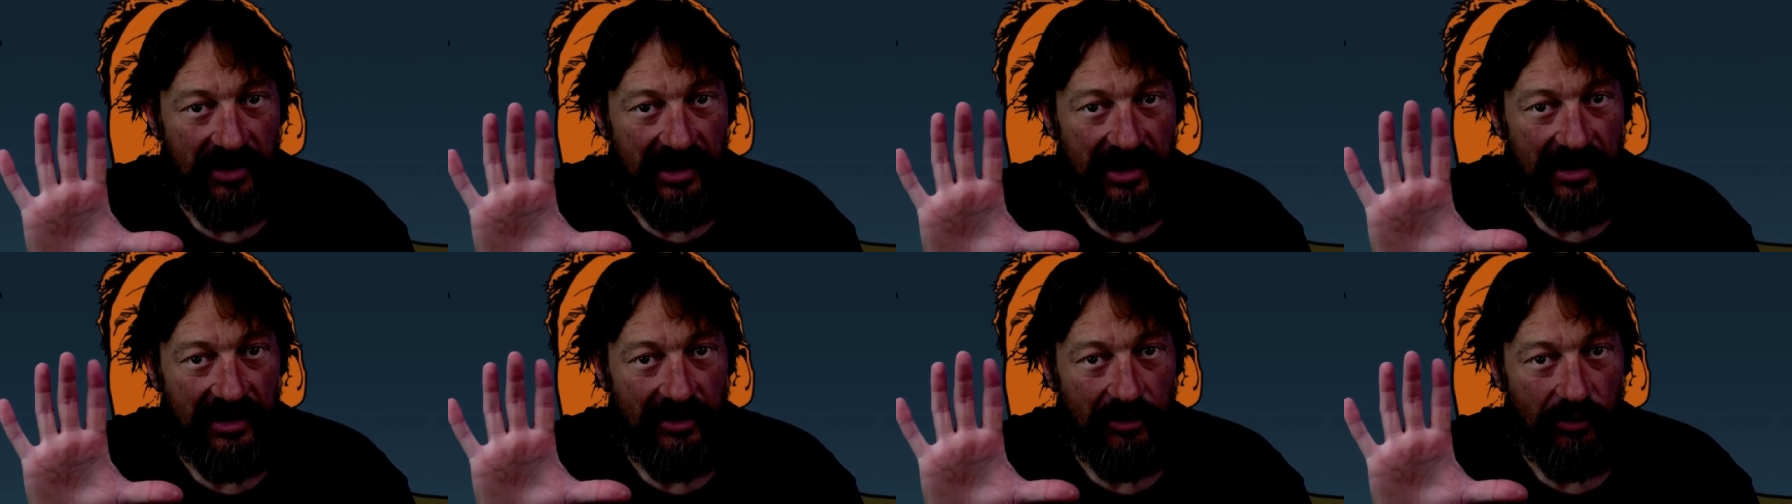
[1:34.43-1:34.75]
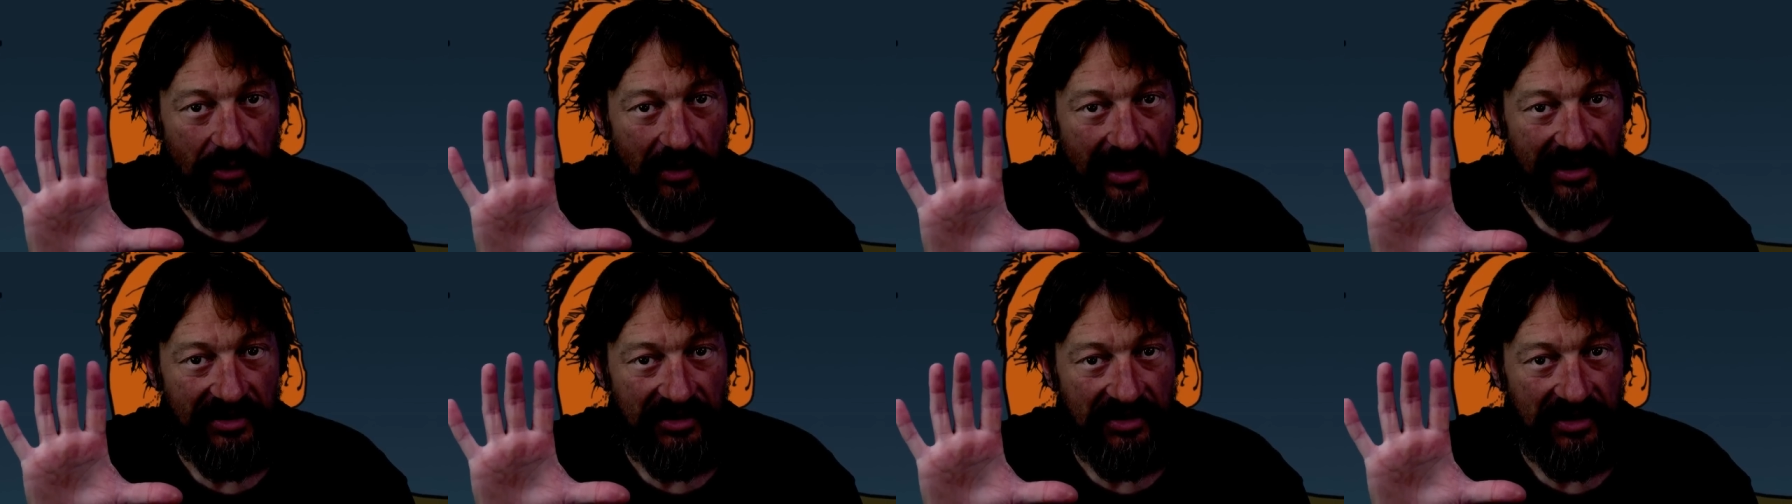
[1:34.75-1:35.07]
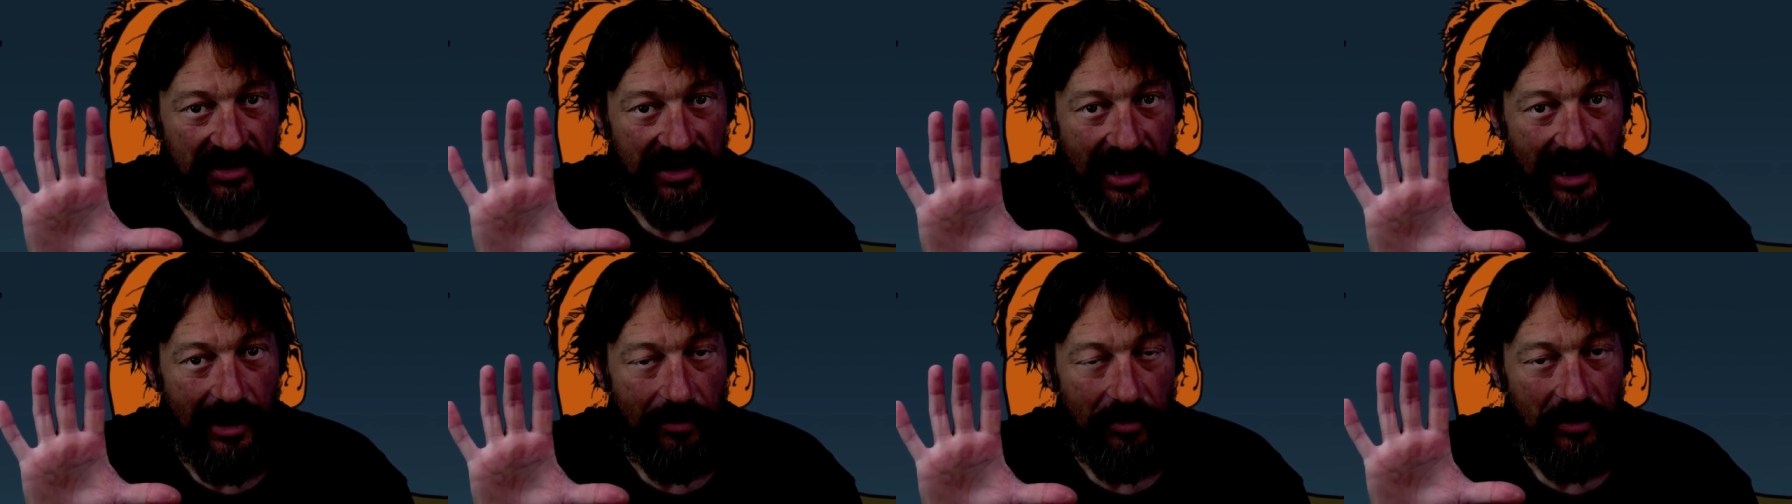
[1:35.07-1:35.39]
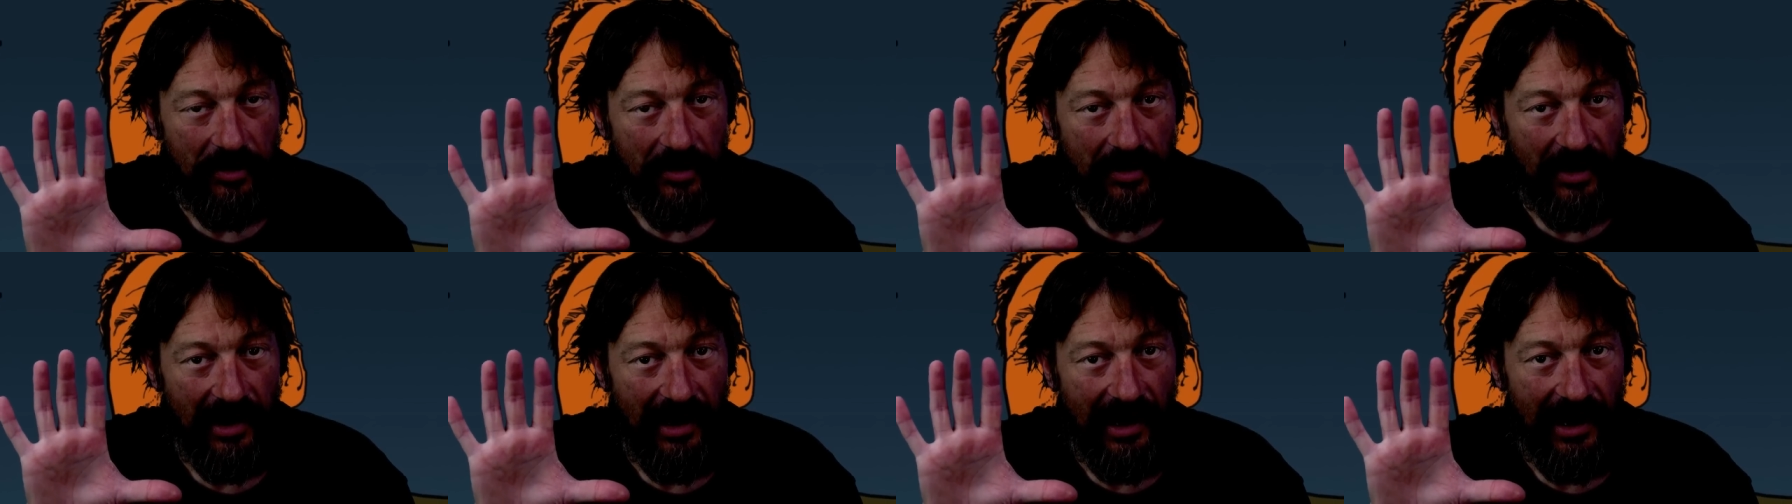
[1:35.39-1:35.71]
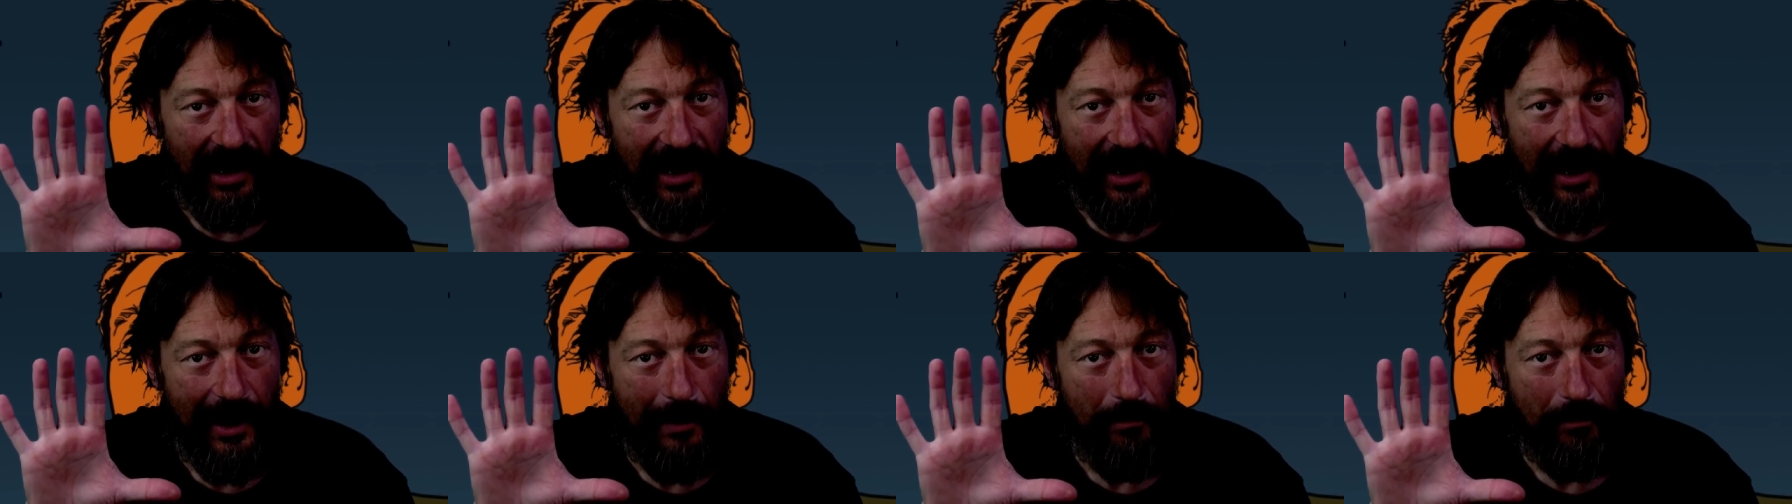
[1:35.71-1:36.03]
the crusted up
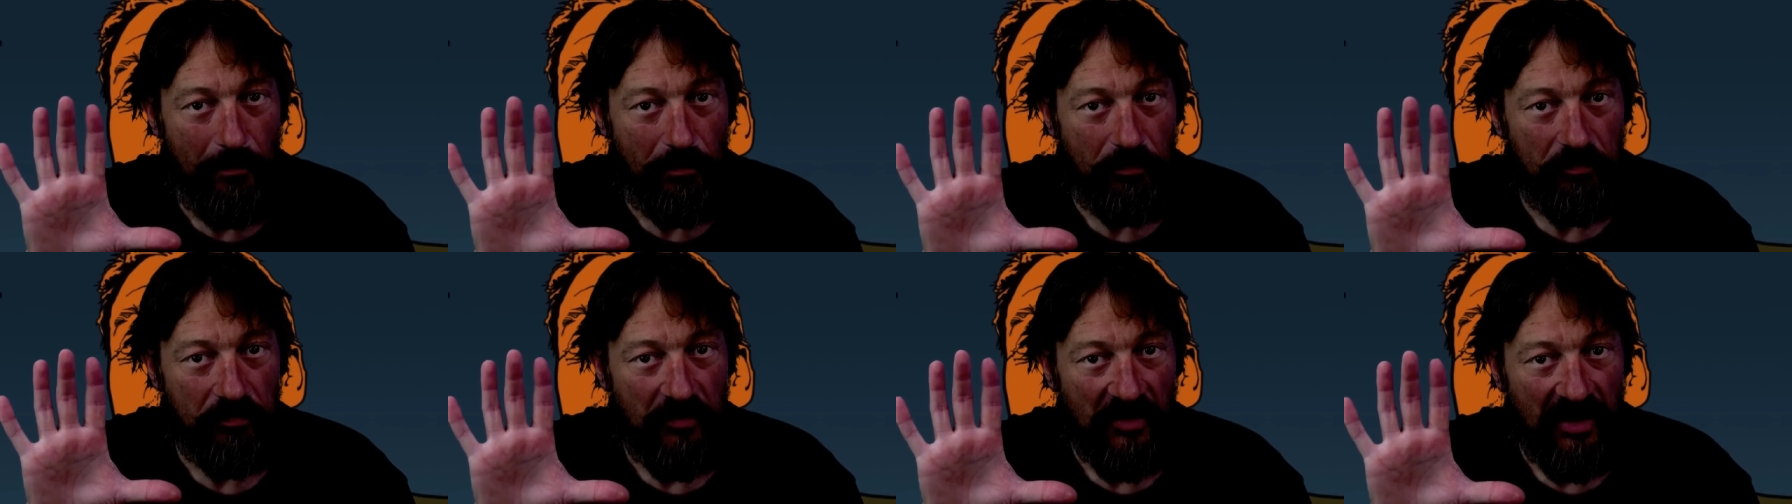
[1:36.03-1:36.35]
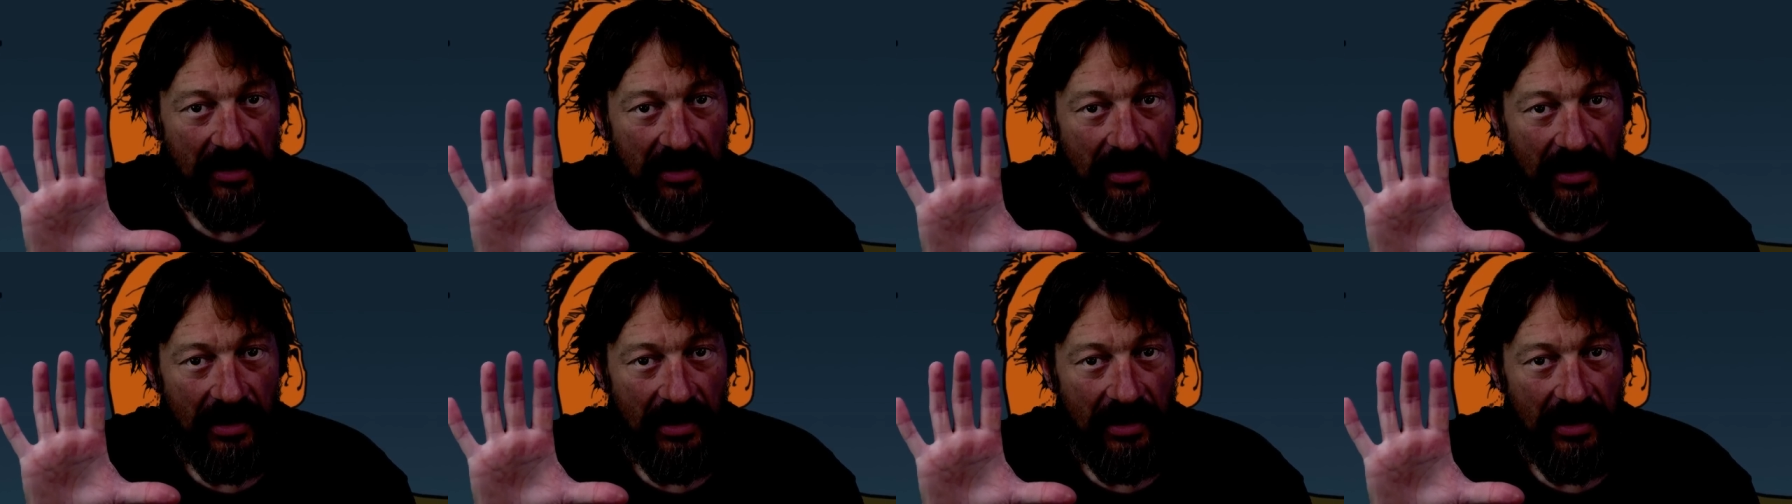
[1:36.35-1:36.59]
um,